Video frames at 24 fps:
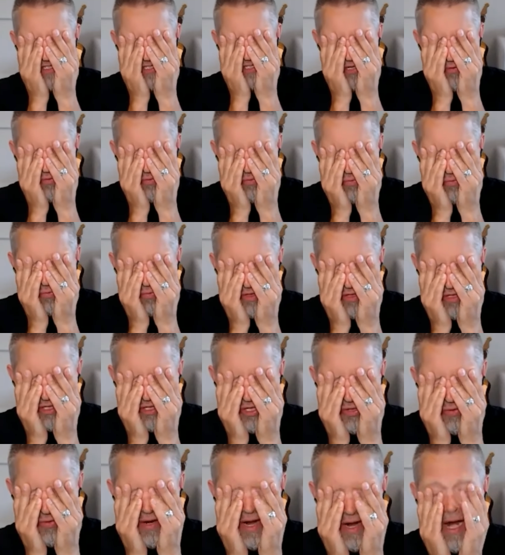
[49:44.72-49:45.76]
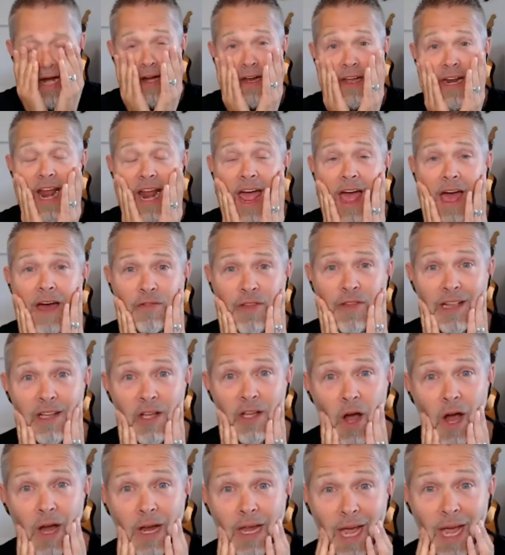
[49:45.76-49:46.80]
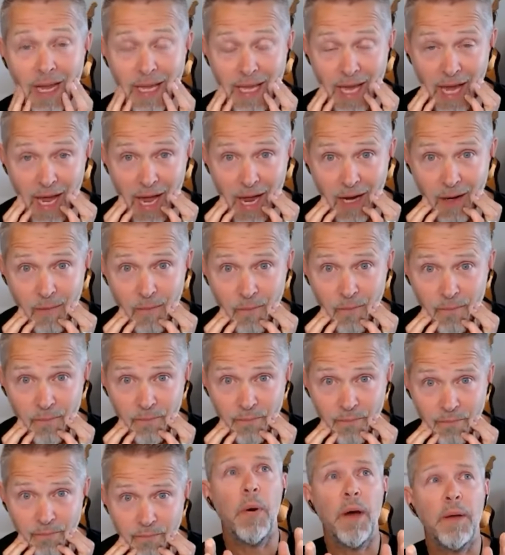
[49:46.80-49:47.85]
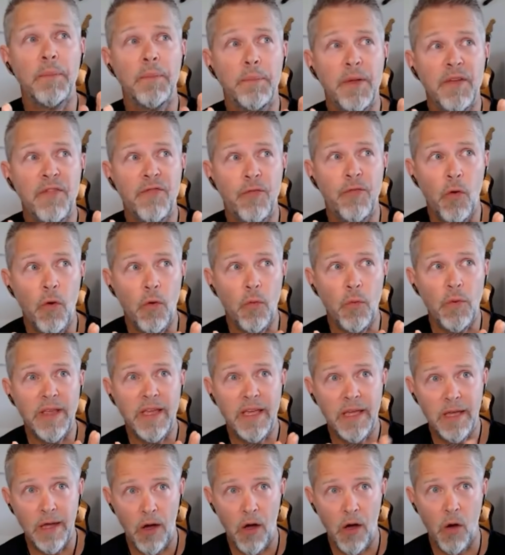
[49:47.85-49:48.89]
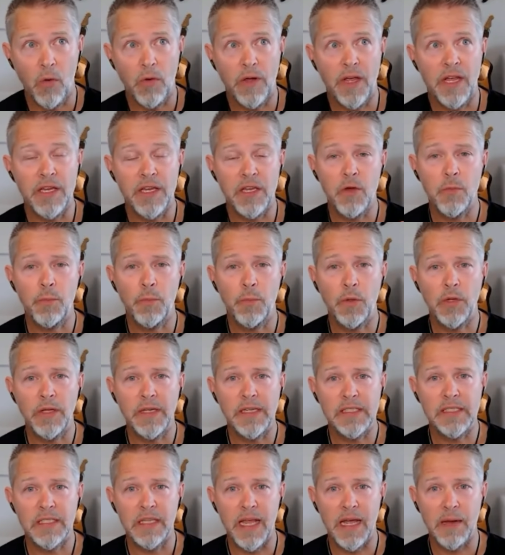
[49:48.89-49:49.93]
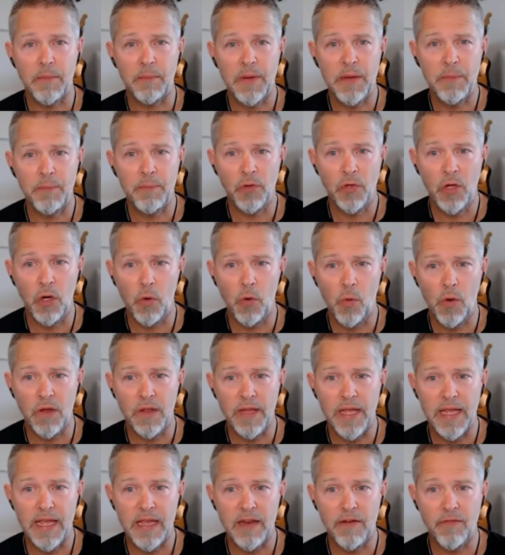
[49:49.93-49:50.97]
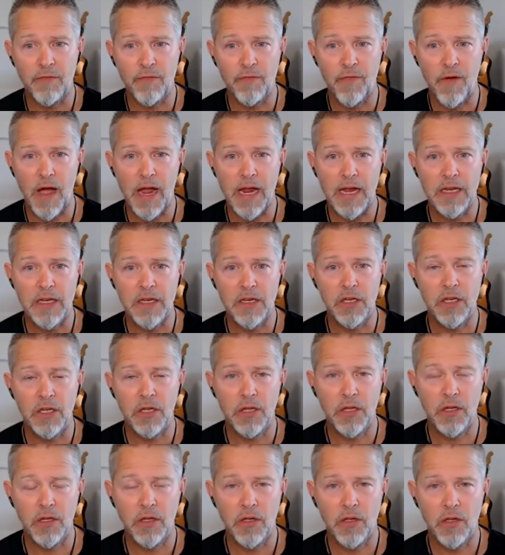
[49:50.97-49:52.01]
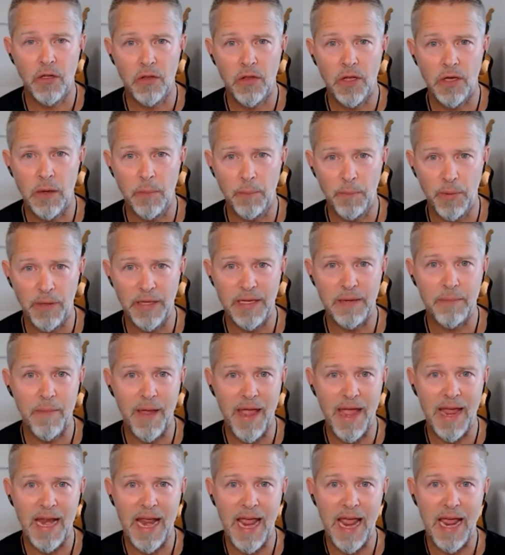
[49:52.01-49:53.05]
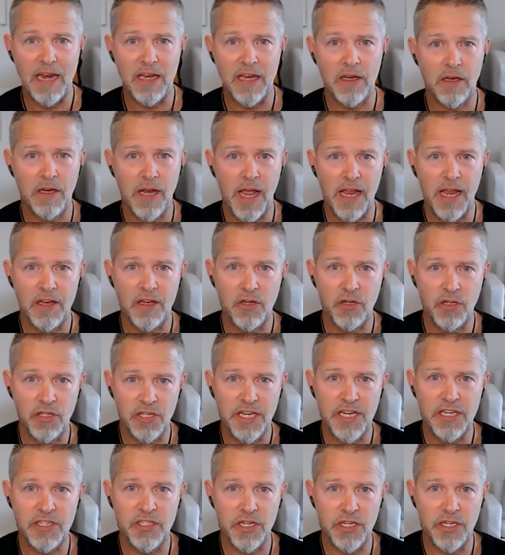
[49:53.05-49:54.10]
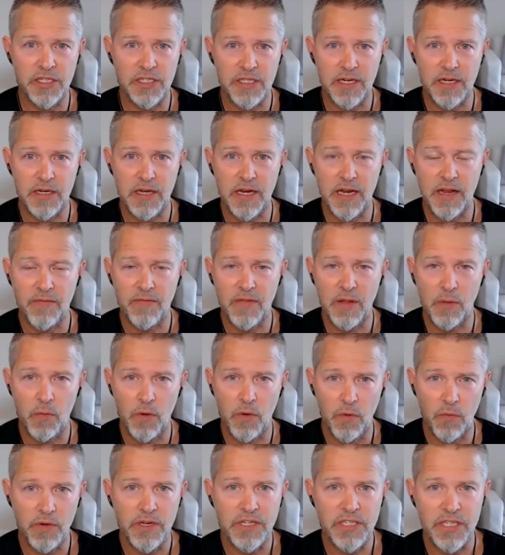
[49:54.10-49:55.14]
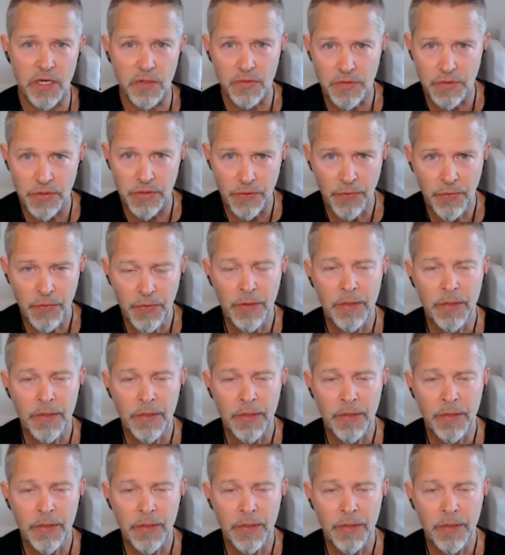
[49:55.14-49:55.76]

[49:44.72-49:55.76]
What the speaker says: So you and I are going to have to talk again, but before we go, can you please let people know where they can find the Complete Man and your teachings, and if they want to reach out to you?